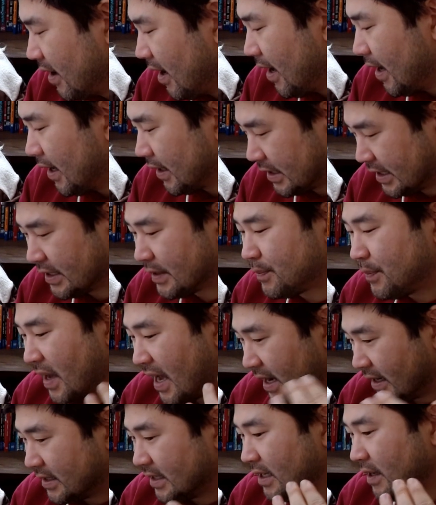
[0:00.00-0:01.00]

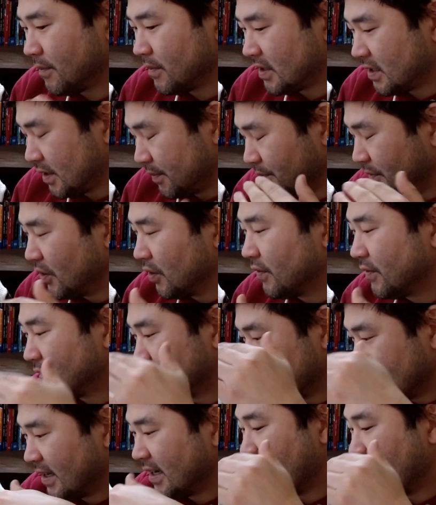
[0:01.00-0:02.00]
expect him to move
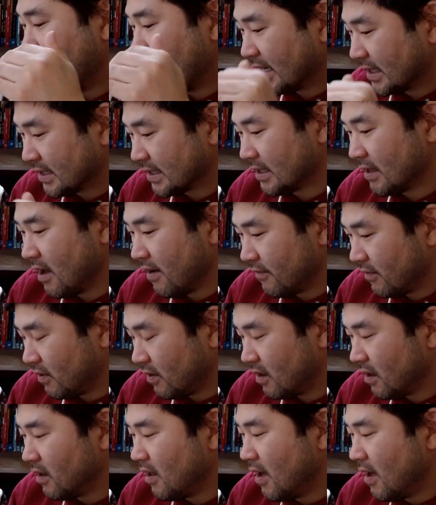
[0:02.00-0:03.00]
to the next
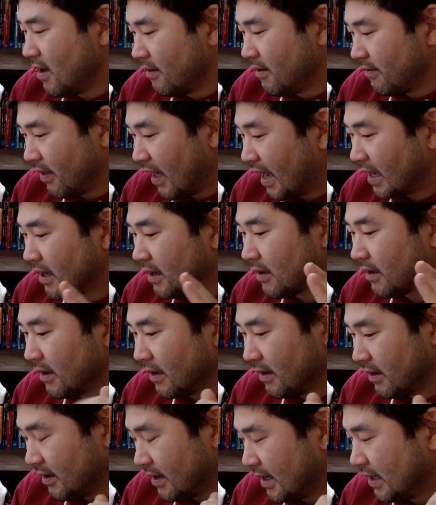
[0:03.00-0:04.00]
level, like,
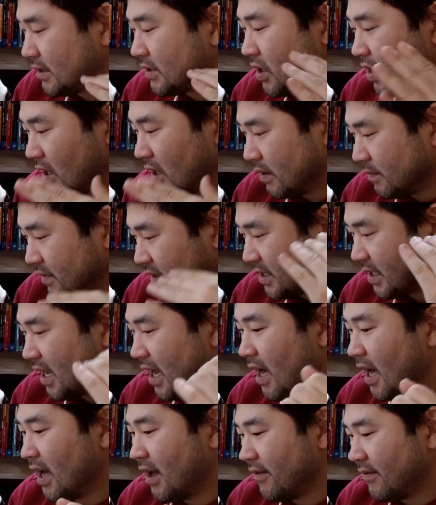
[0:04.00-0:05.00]
in terms
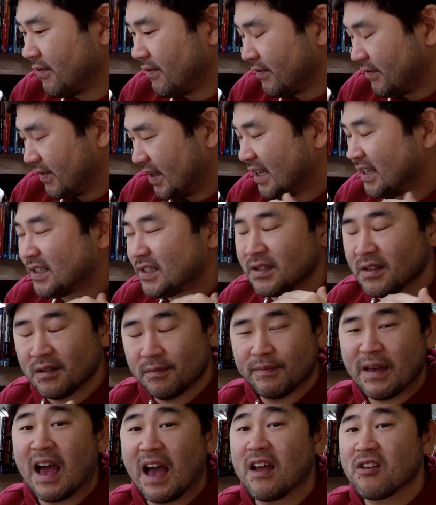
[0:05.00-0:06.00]
of his
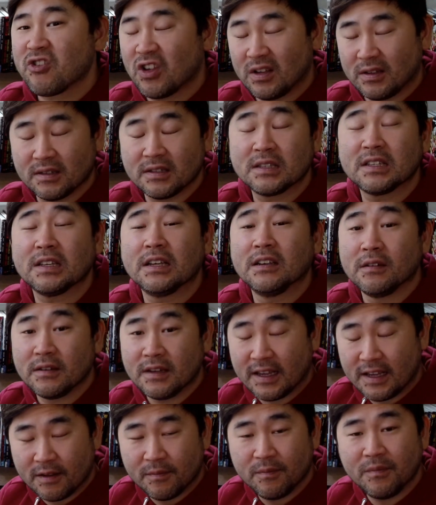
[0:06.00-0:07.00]
passions and
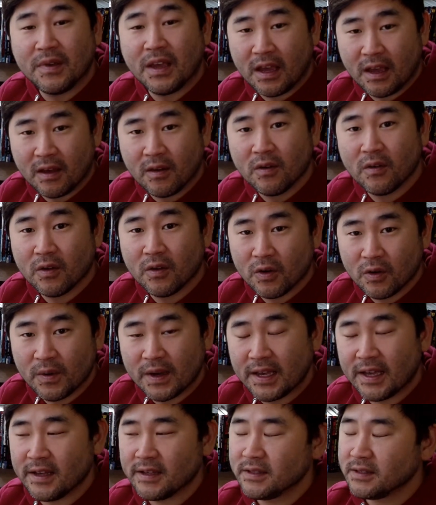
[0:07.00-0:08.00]
him being who
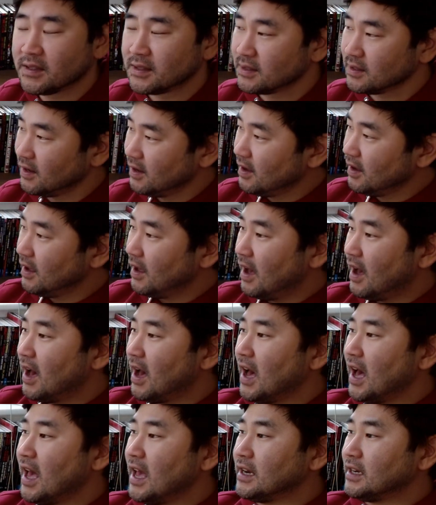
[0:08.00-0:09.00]
he is,
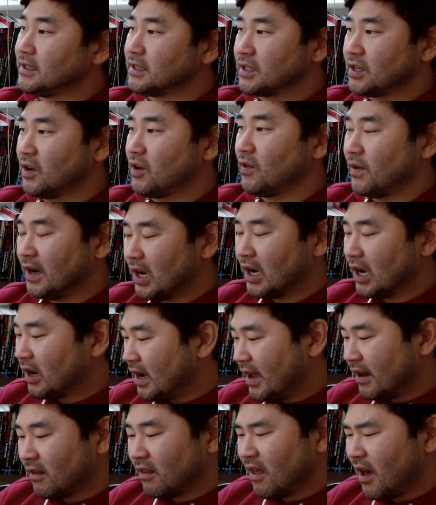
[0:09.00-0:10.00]
and his career.
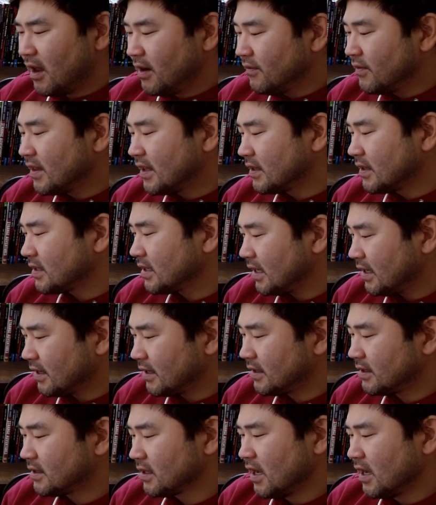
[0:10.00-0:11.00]
And a lot of this
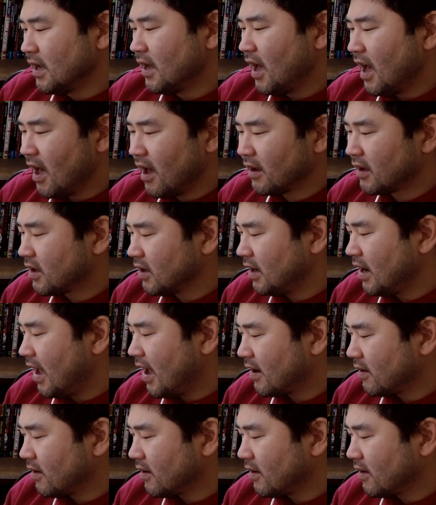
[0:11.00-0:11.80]
is a good